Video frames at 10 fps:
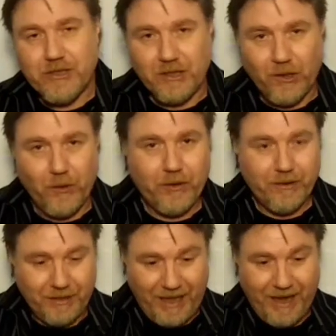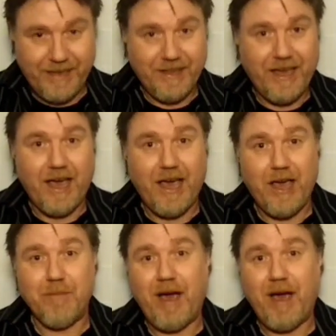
to look like um,